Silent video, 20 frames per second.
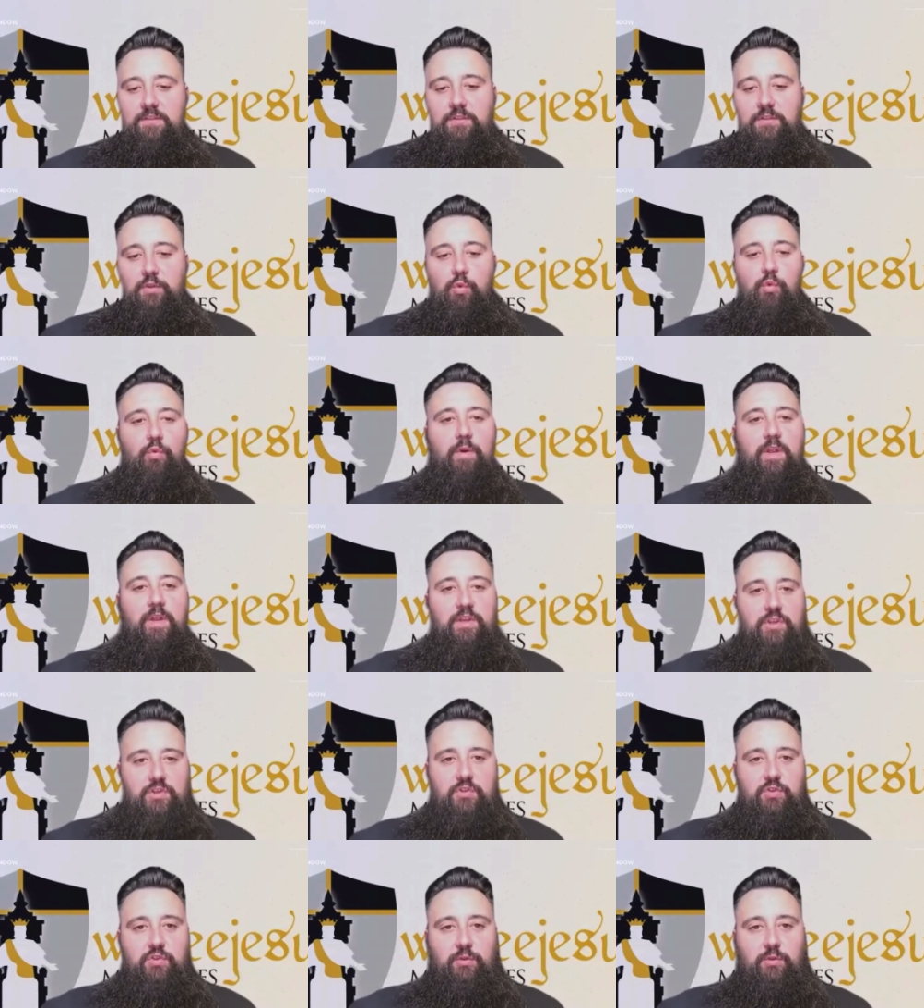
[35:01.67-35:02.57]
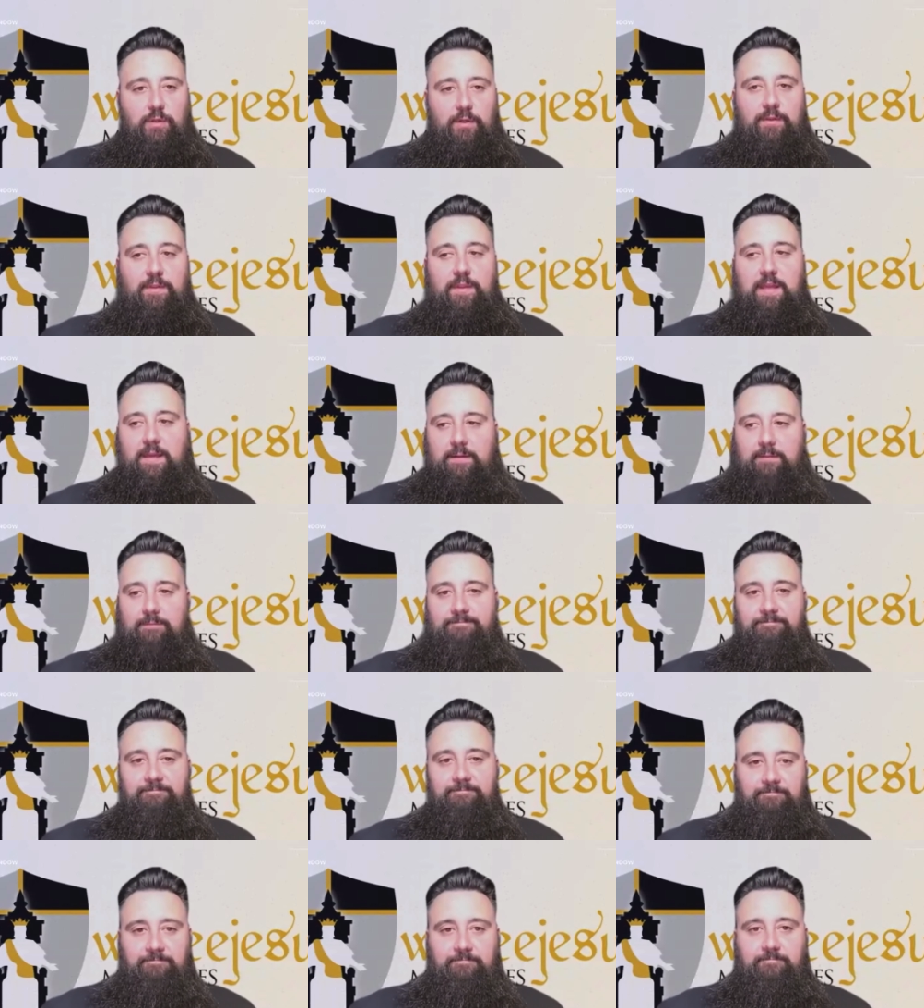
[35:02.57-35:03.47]
to reassure
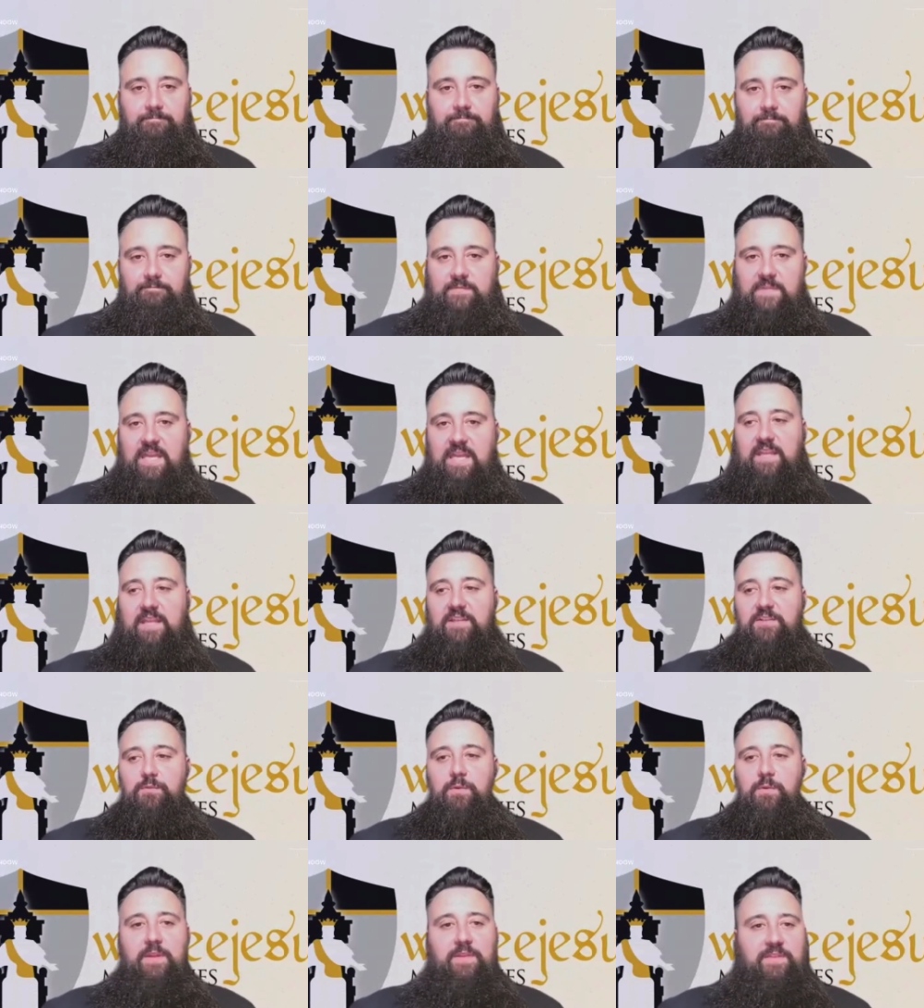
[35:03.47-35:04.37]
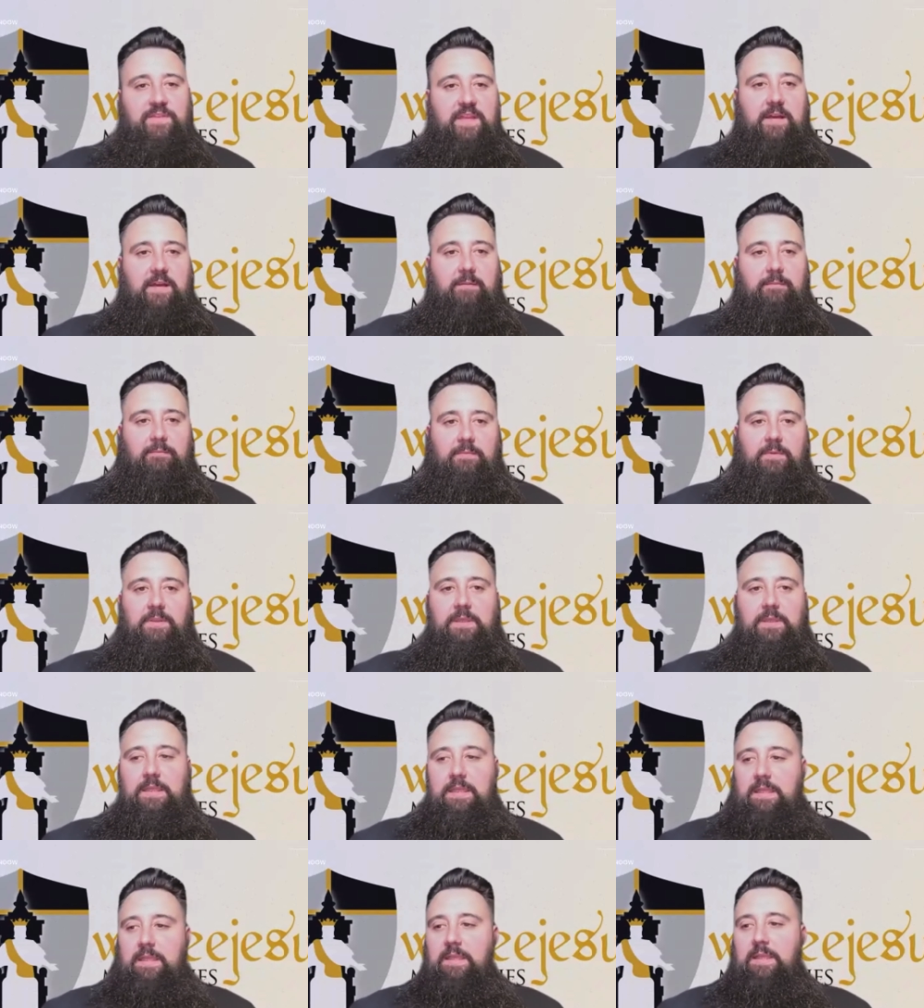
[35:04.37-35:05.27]
them that he's with them,
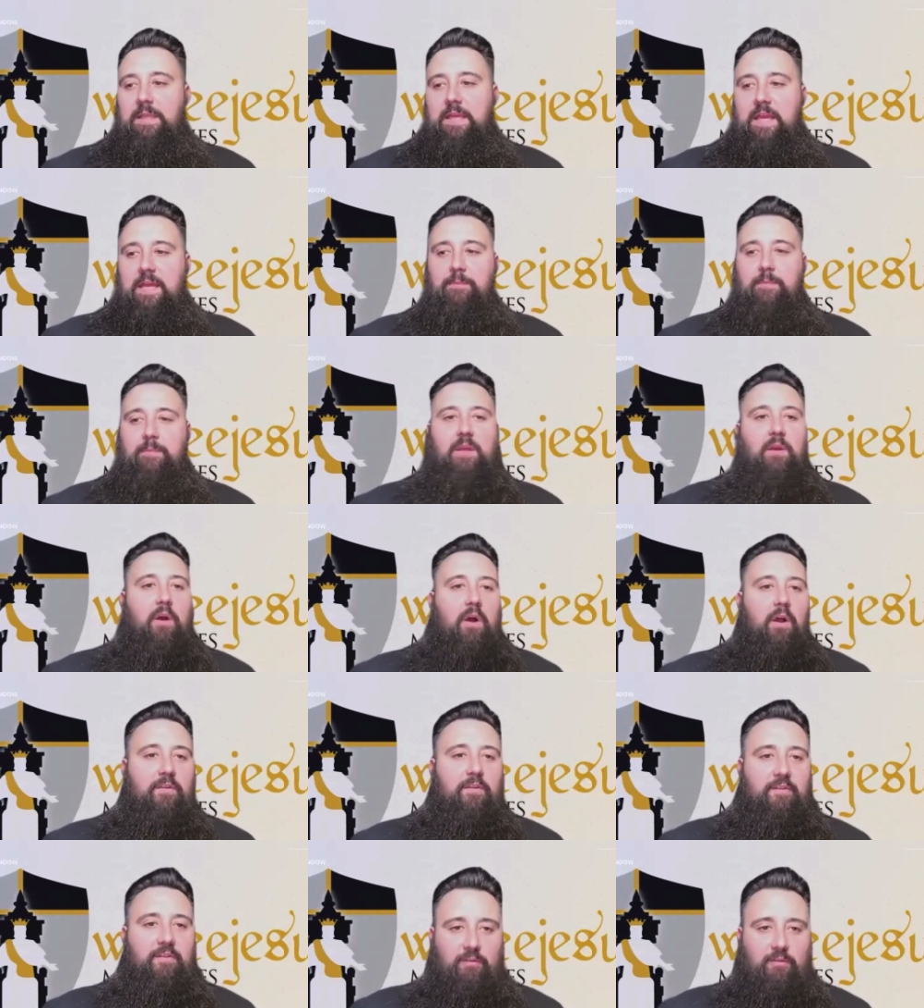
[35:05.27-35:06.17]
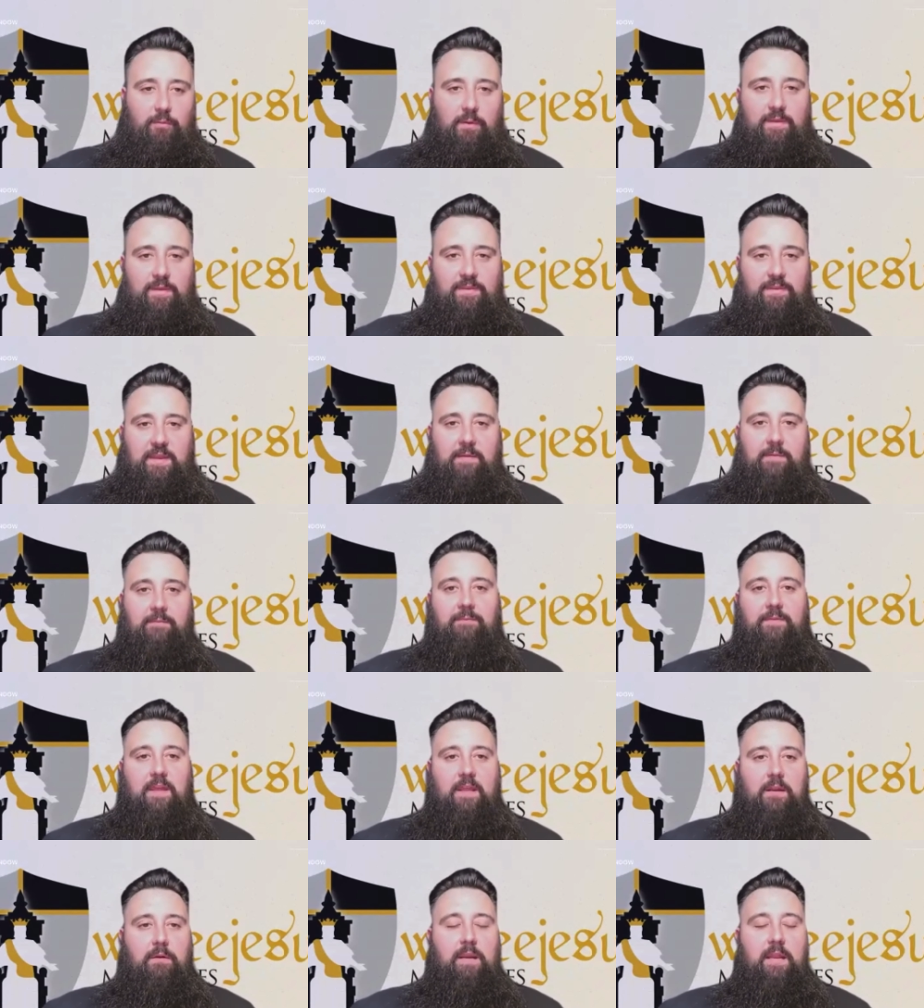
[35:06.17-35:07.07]
and because he's with them,
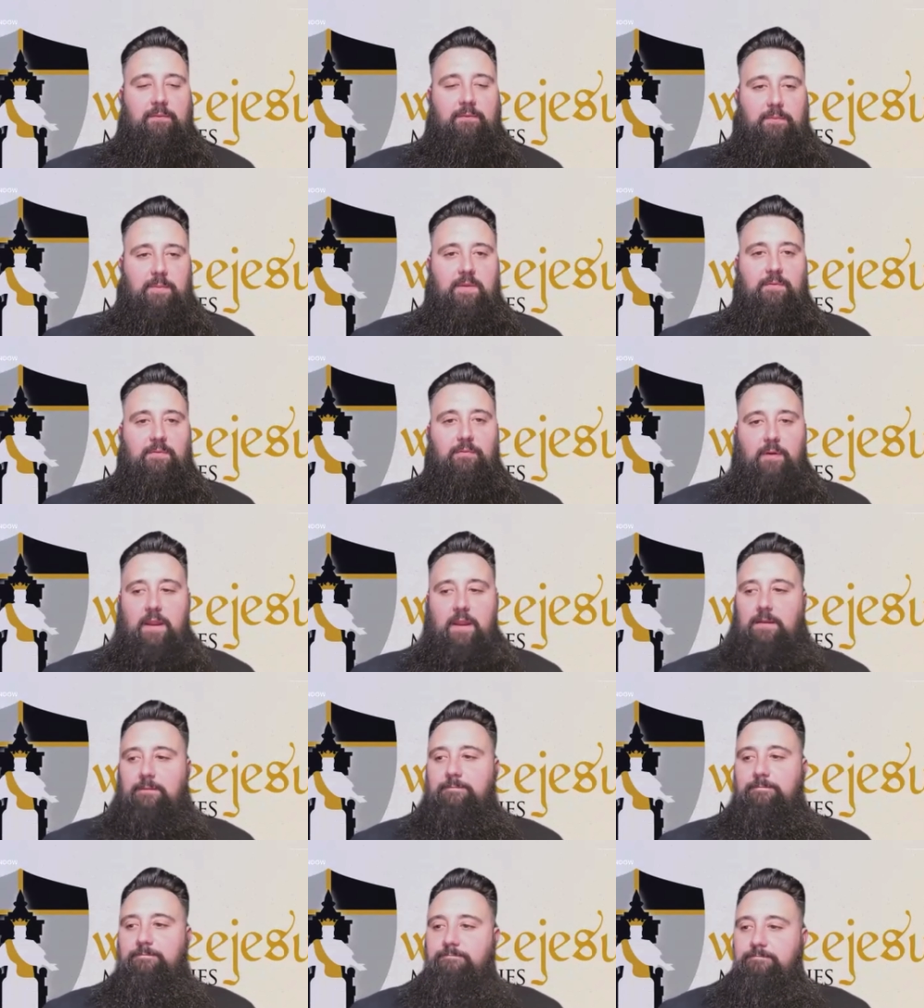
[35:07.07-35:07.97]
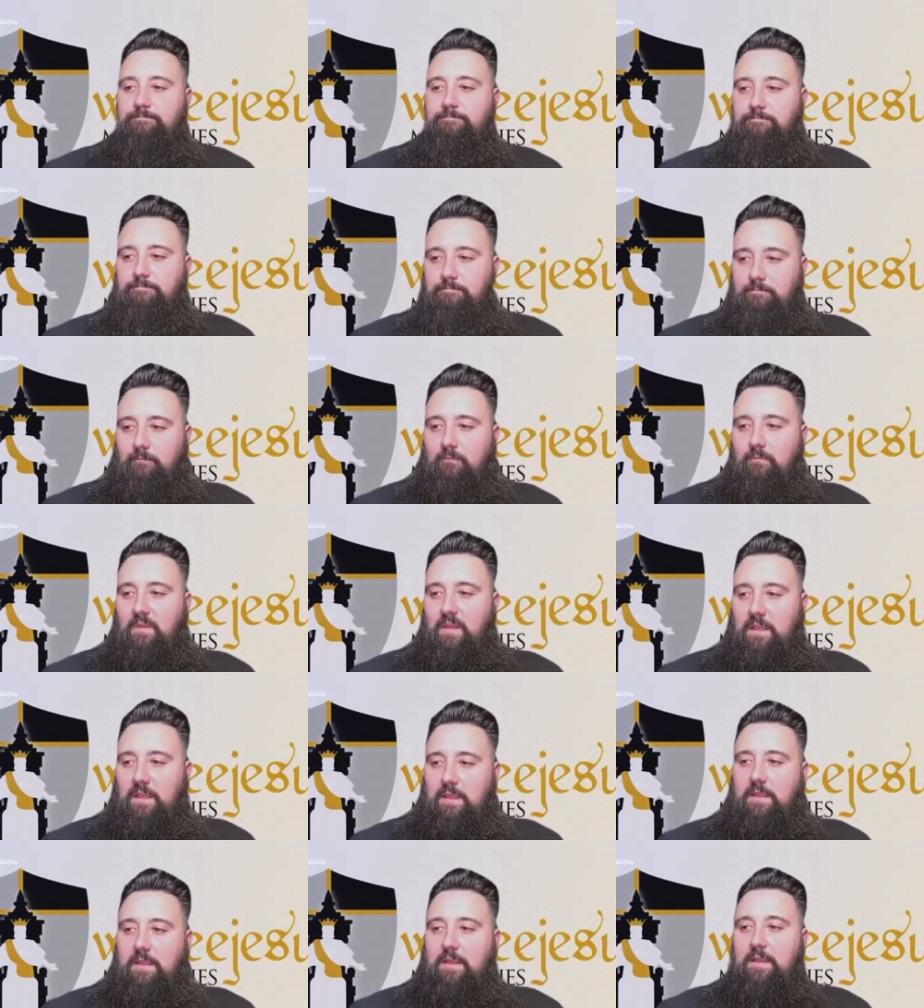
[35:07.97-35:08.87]
they don't have to be afraid.
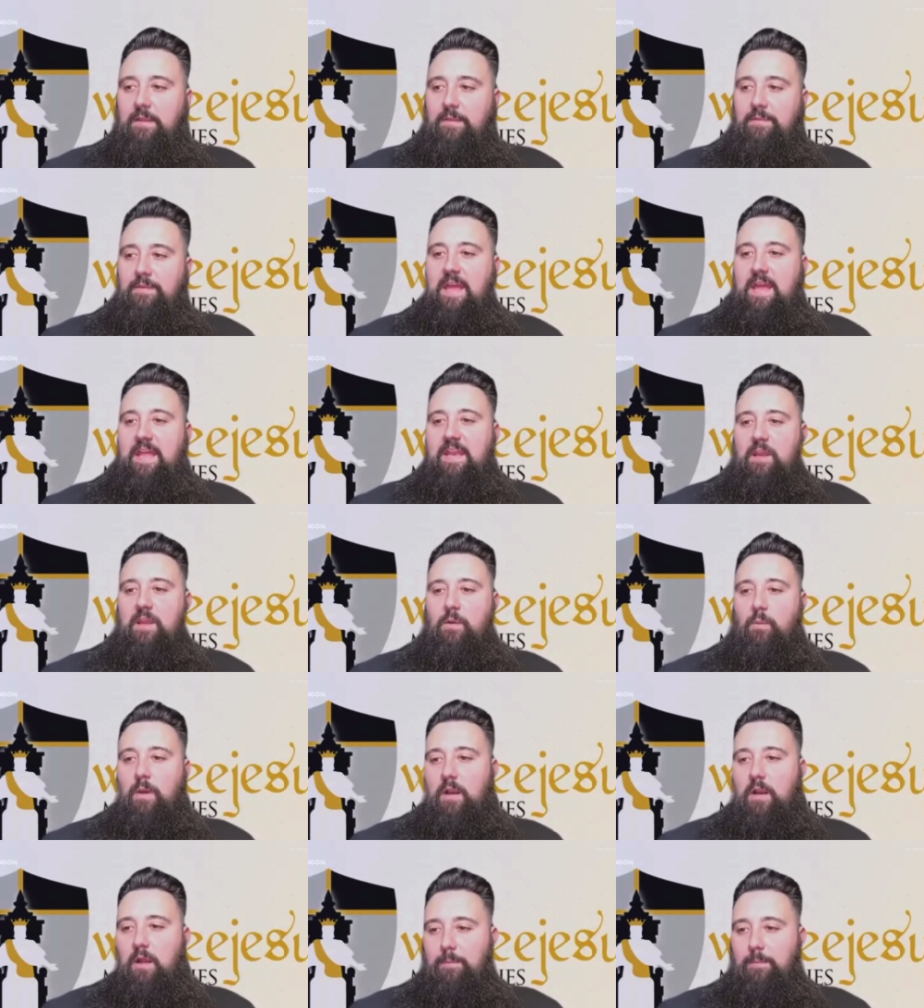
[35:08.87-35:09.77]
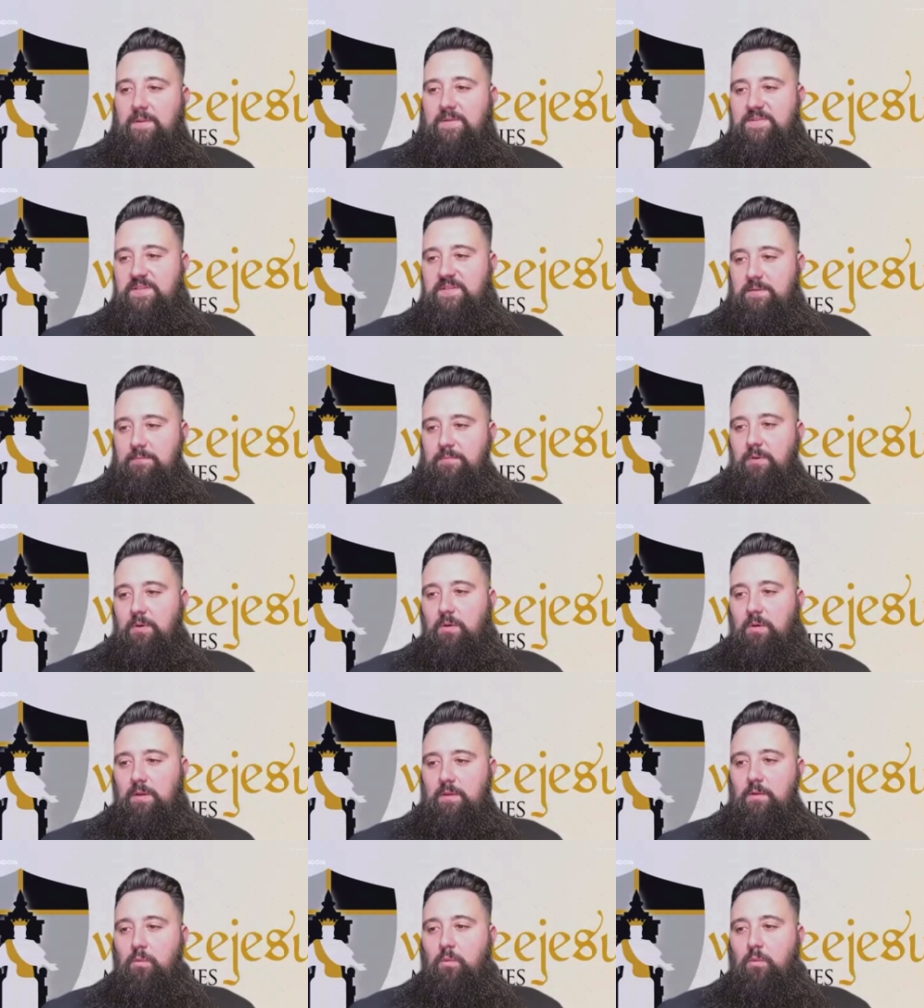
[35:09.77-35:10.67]
Then he went up into the
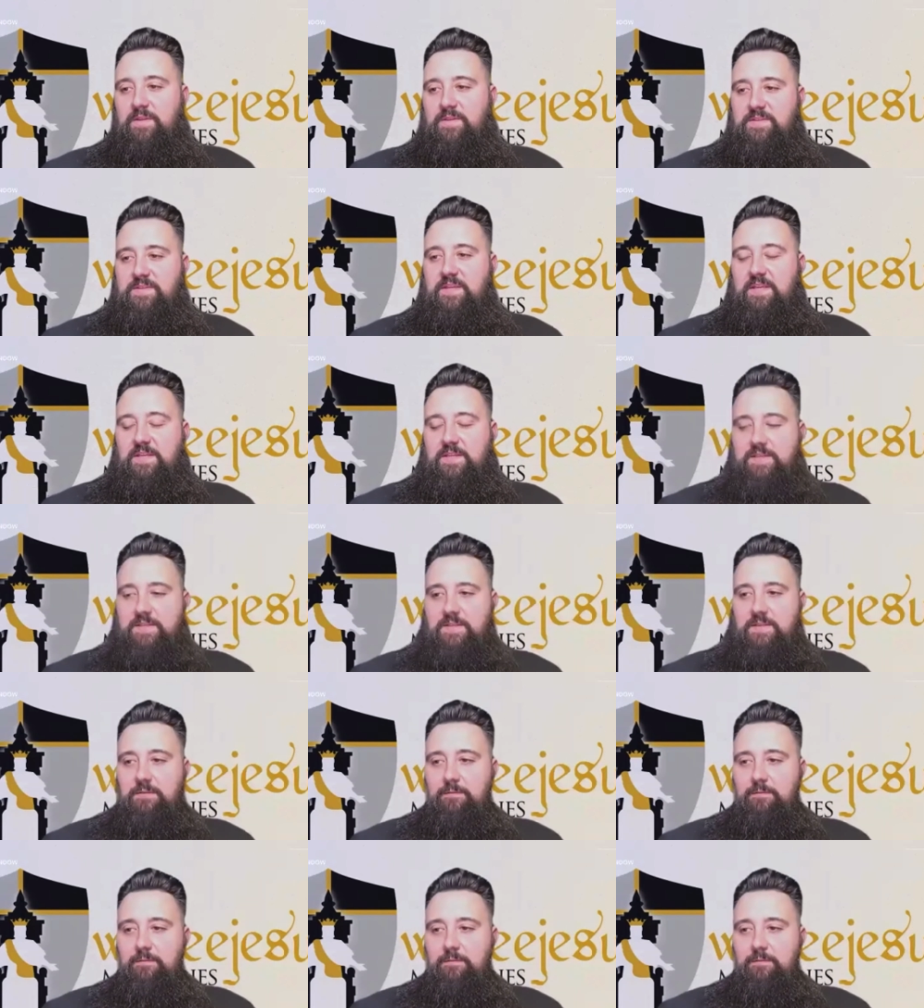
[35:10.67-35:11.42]
boat, and the wind ceased.